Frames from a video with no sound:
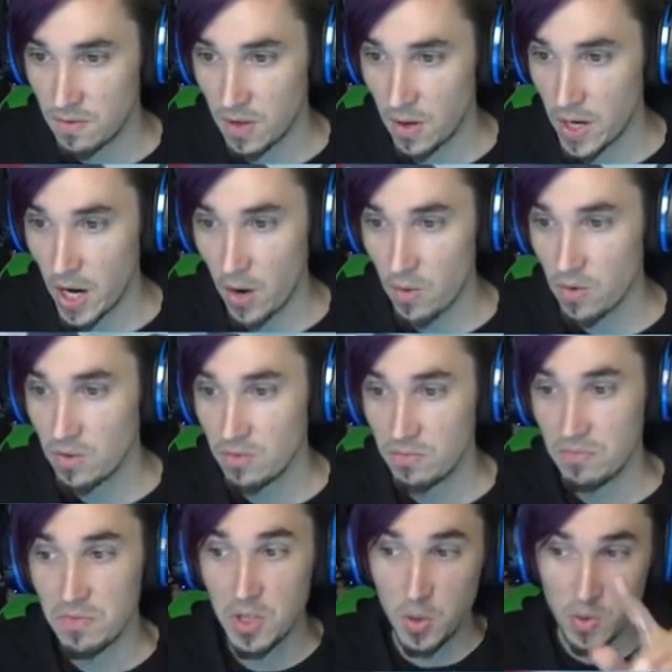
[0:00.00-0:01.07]
No, no.
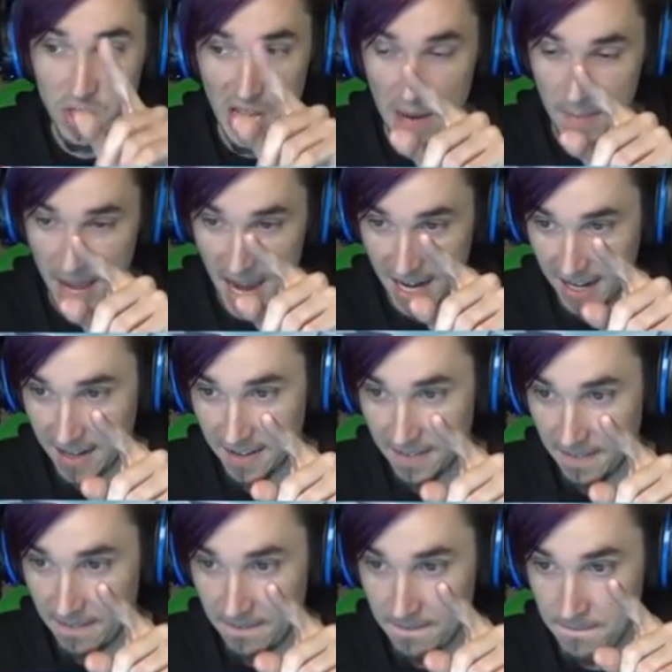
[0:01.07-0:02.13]
You stay back.
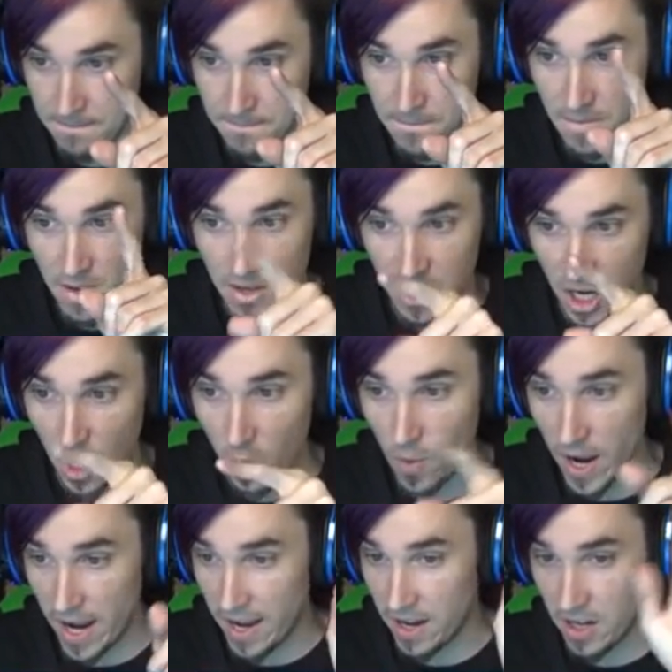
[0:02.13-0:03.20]
Go
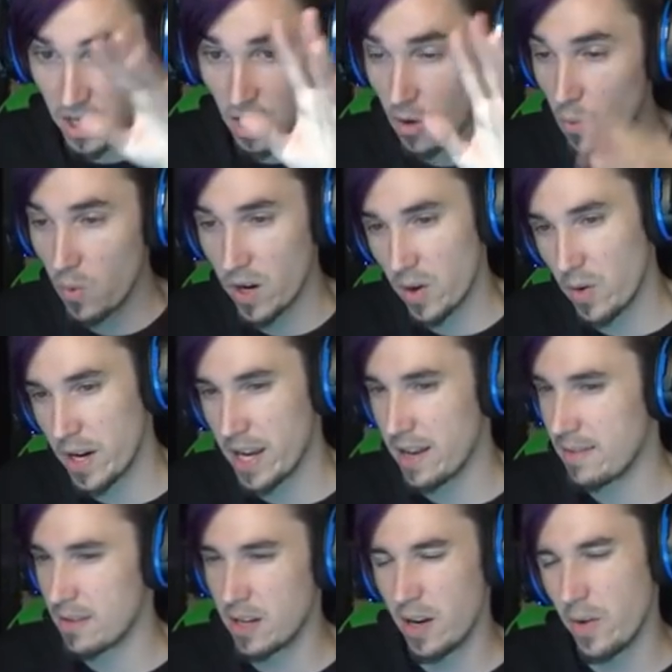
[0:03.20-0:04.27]
away. Go, go
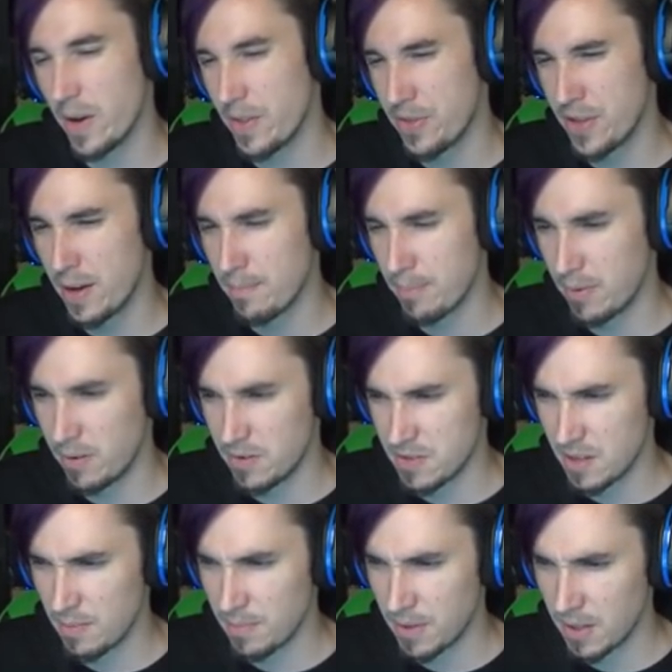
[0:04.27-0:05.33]
get, go get Thumper or
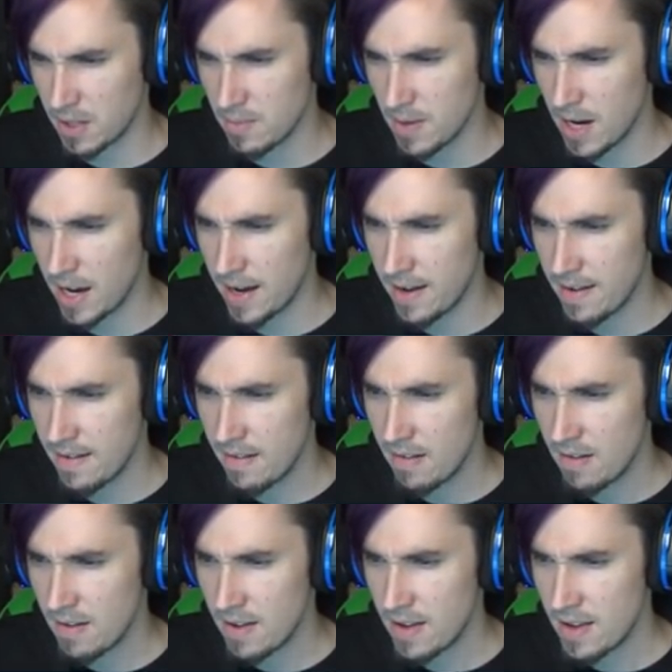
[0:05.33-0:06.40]
something. Come on.
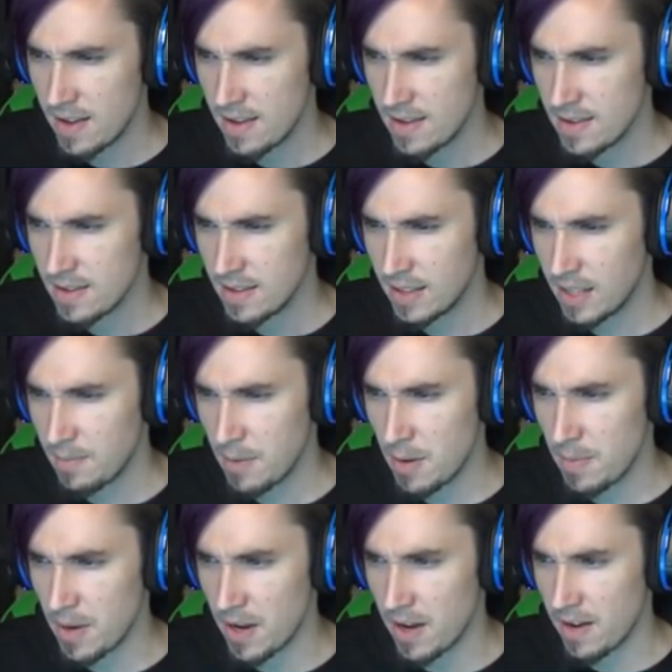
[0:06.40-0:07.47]
Leave me
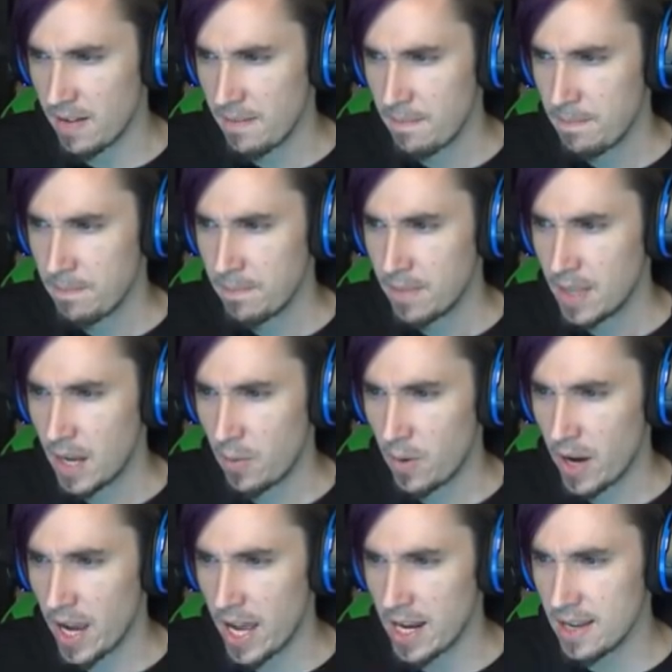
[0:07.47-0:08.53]
be. Now
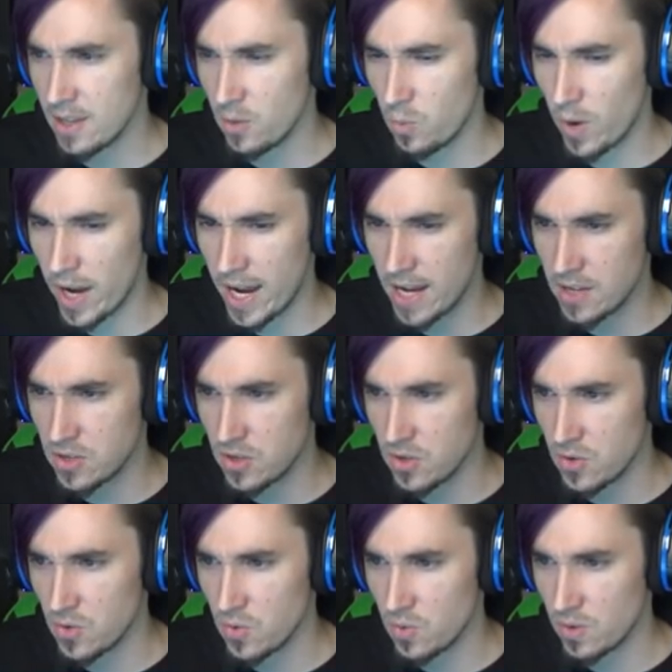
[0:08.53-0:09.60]
we're heading the way
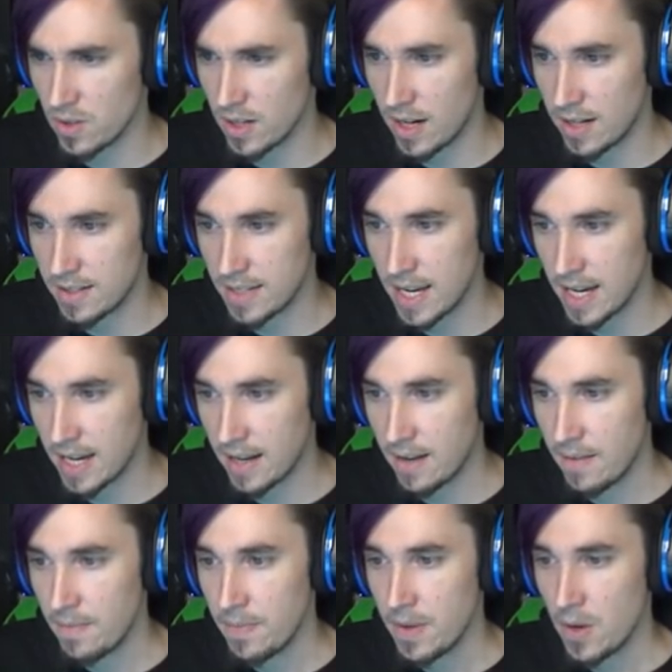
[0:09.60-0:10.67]
to, god dang it.
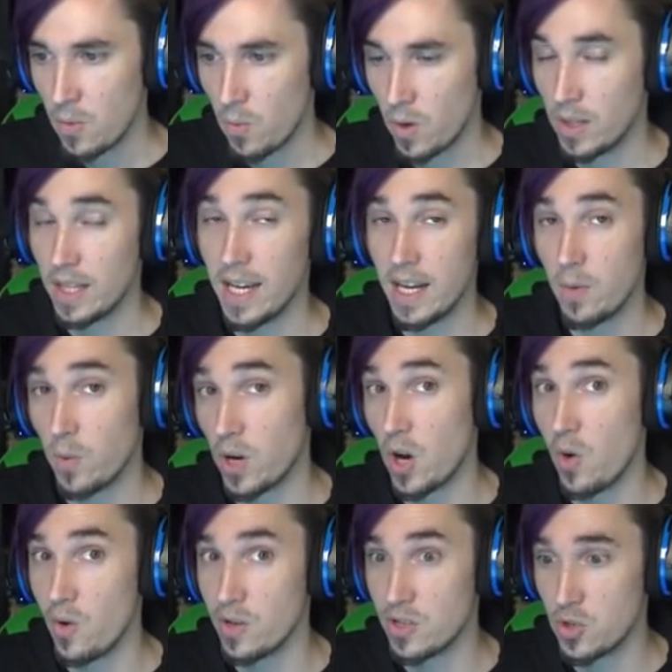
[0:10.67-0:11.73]
We're lead. We're
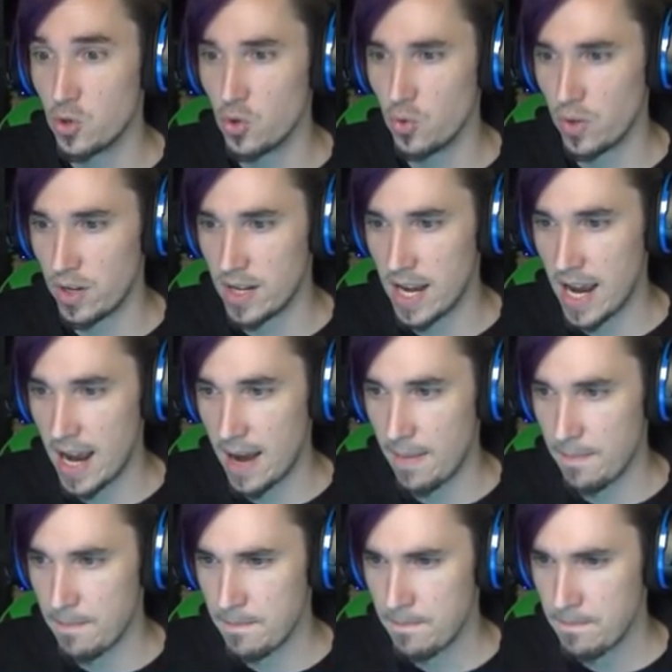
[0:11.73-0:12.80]
going to the
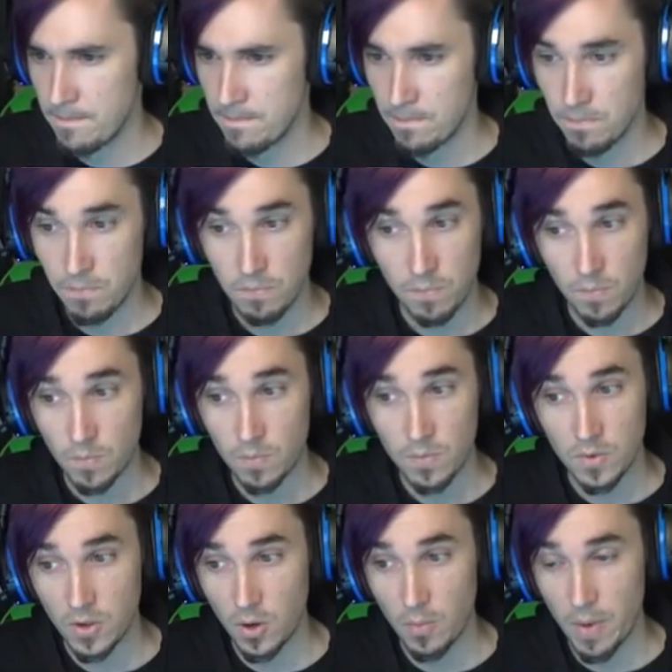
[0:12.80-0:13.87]
dam.
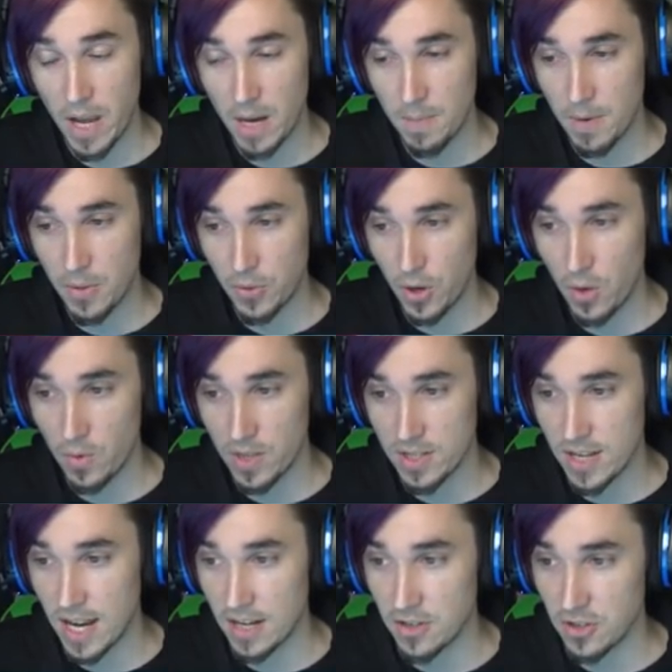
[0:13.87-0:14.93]
Don't make me throw
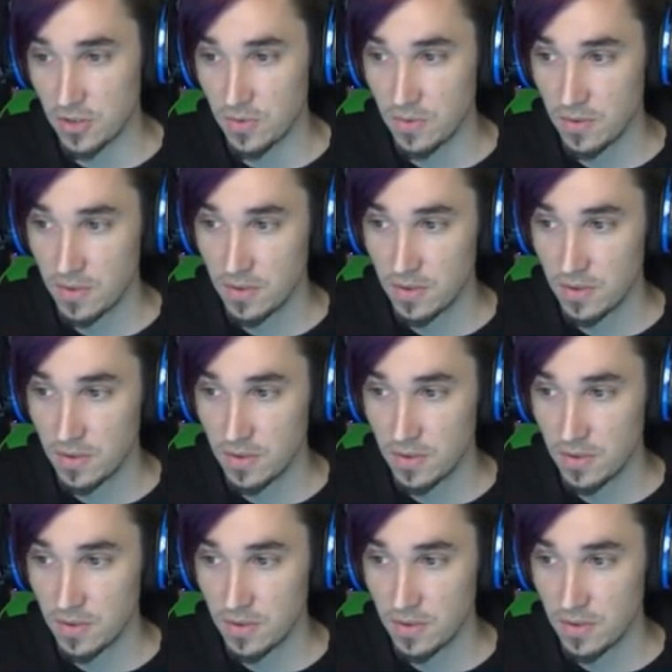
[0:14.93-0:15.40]
this at you.